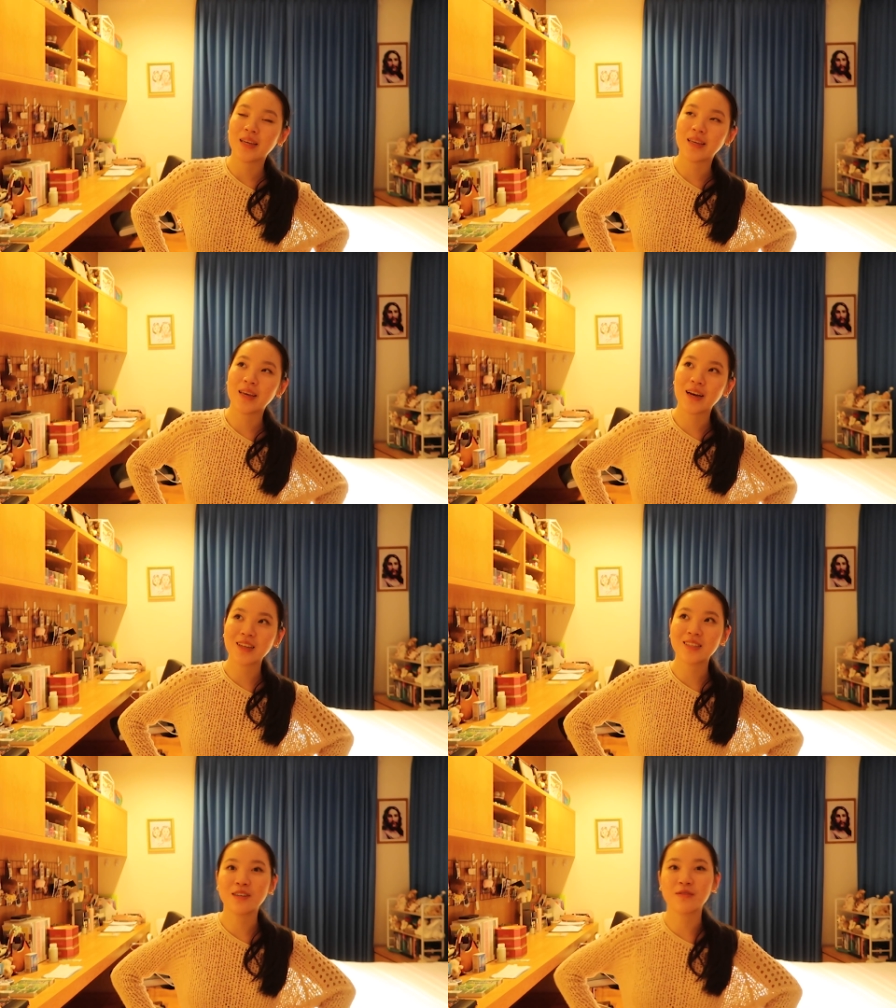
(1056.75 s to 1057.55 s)
yeah,
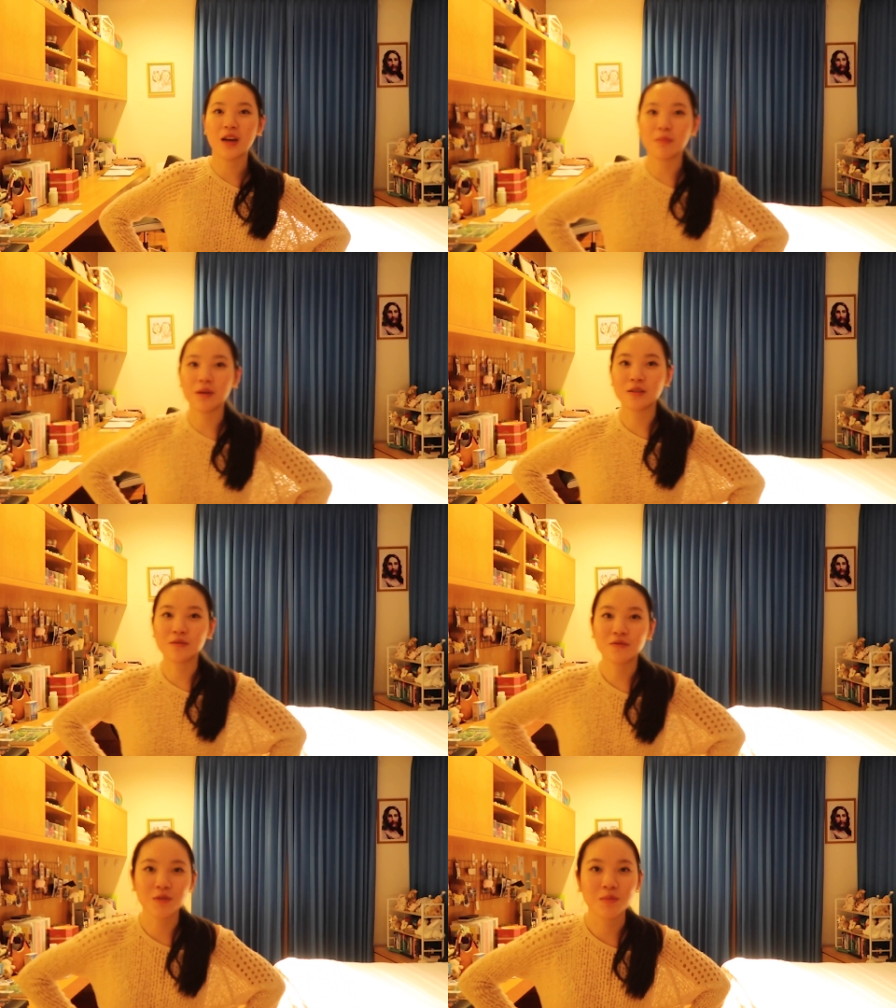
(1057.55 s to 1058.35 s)
that's enough yapping
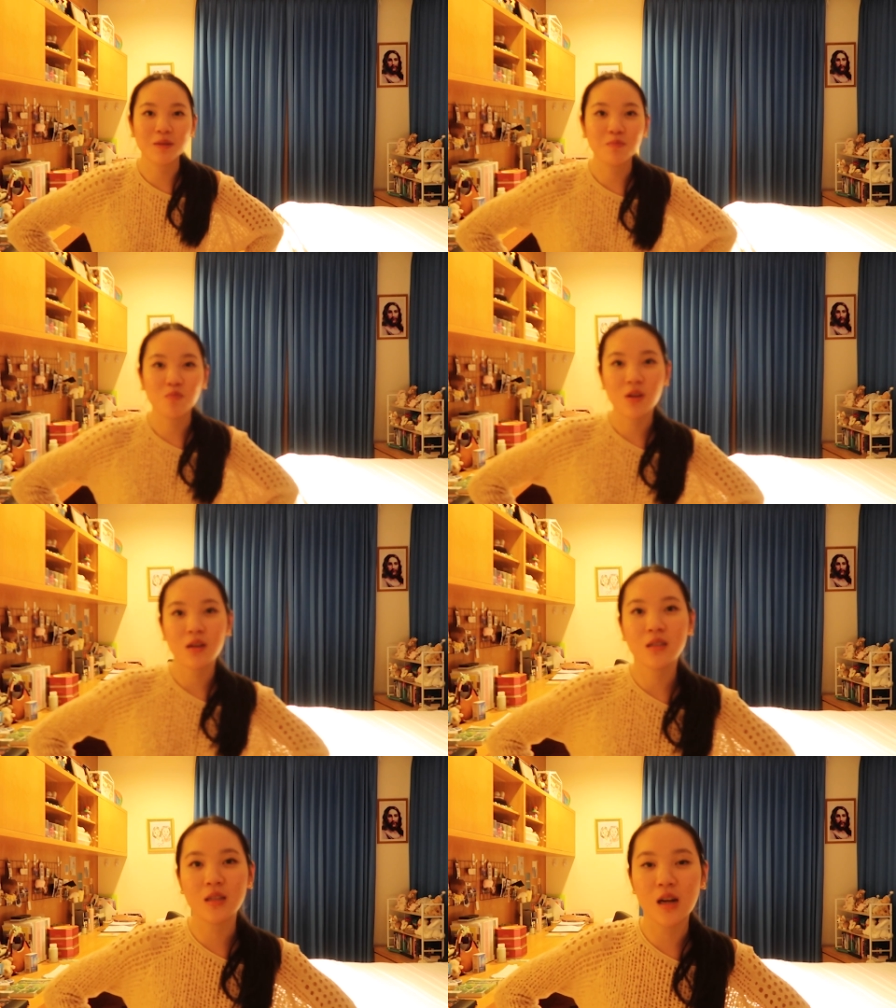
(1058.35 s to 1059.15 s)
for me
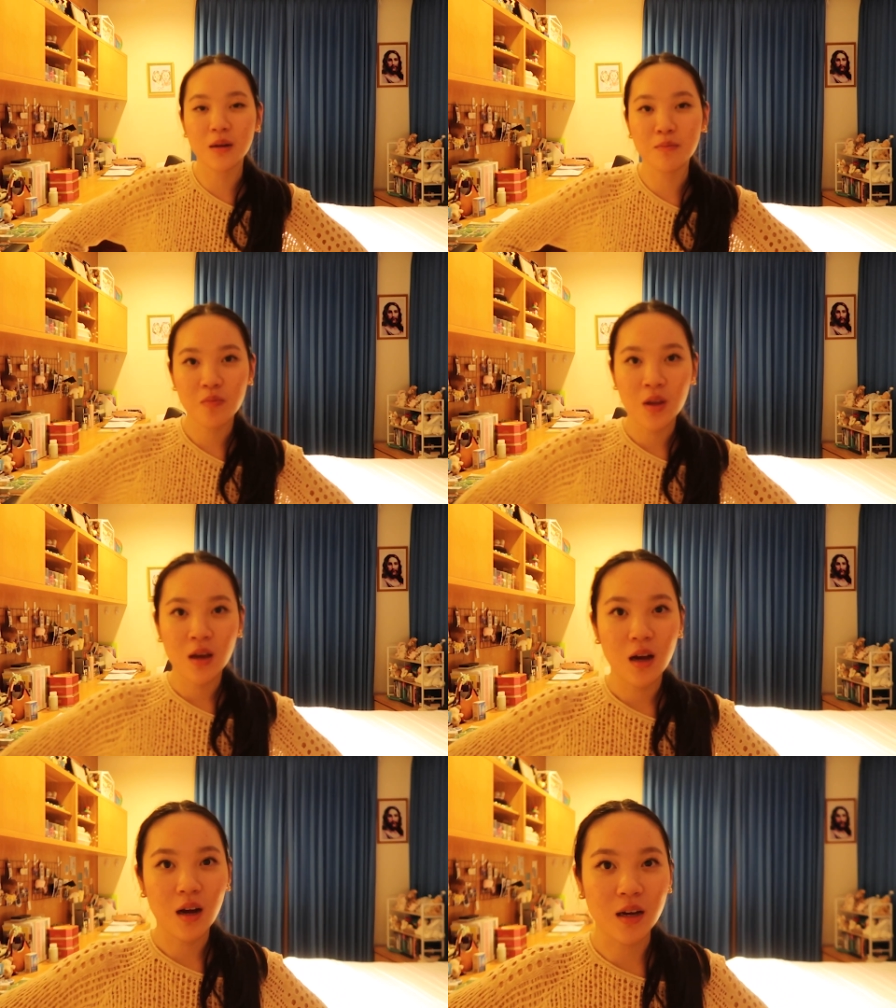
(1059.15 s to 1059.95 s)
tonight.
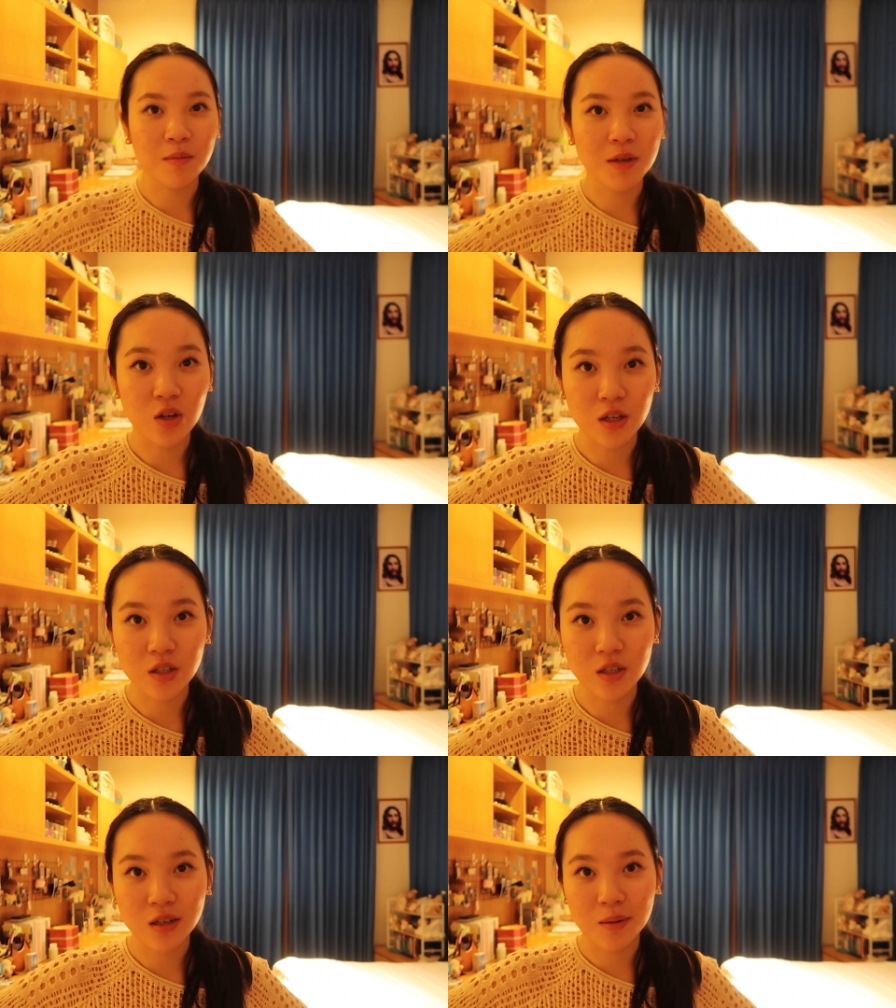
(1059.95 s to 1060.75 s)
I am
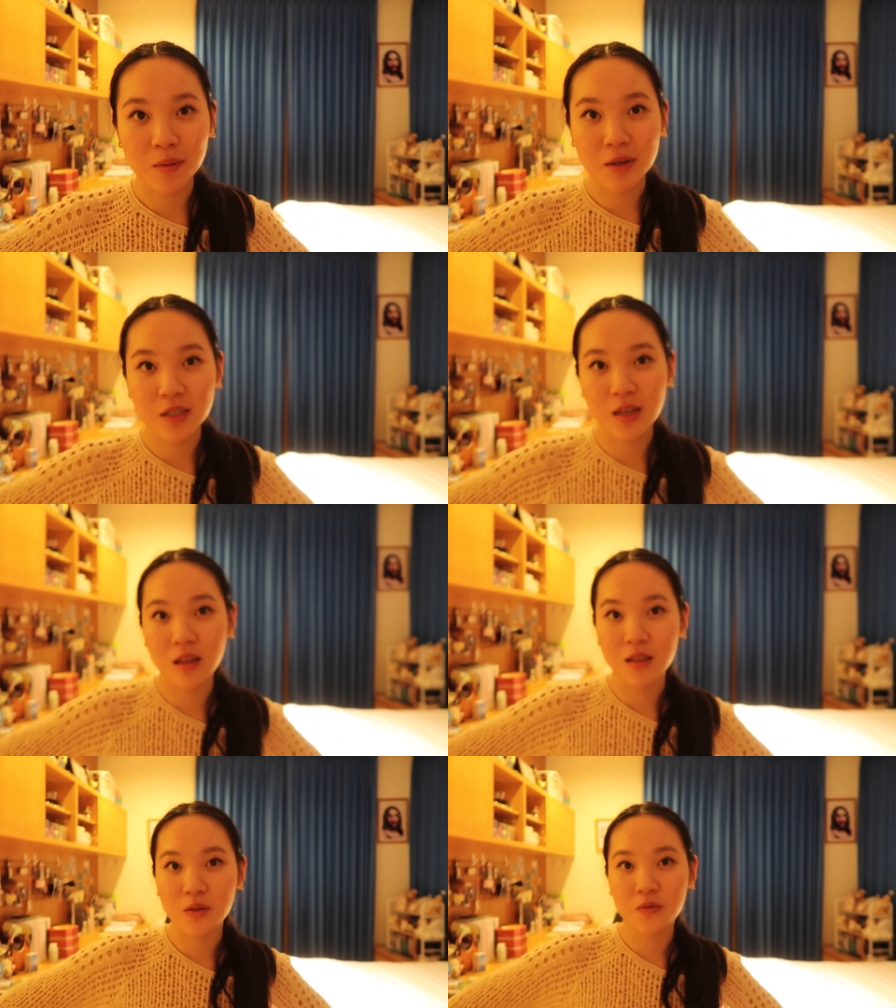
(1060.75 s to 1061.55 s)
exhausted. I'm about to
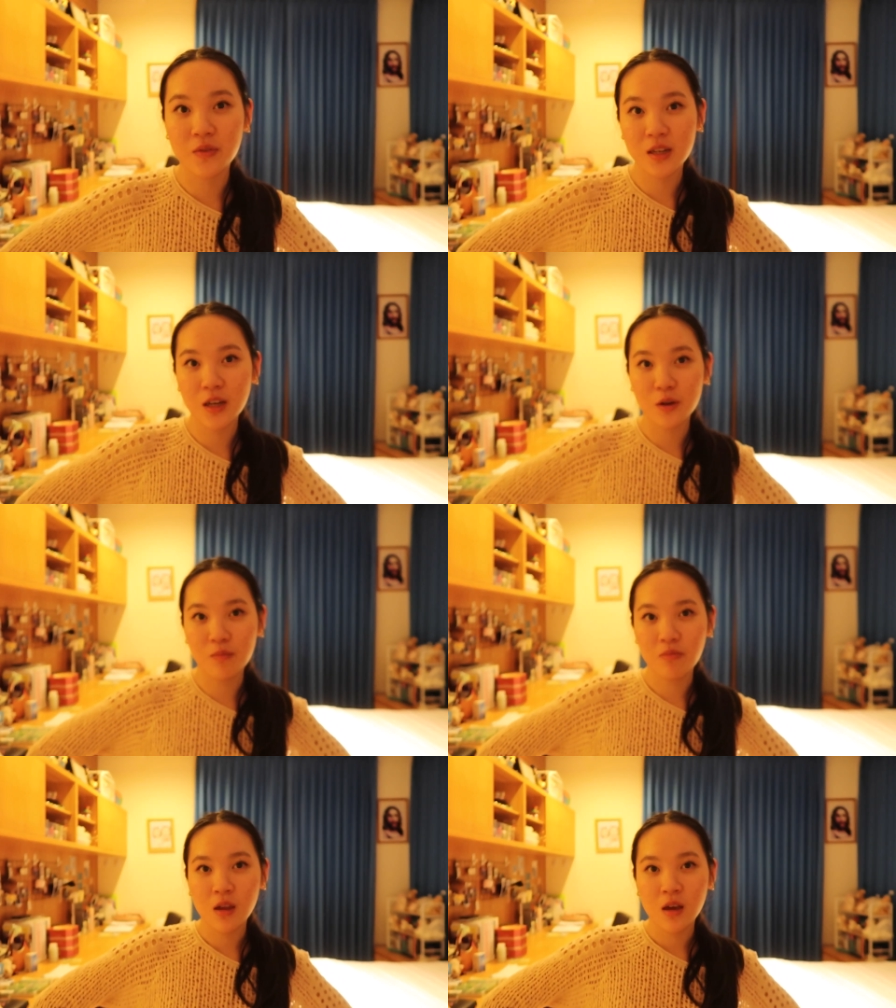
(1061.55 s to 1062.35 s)
edit this video.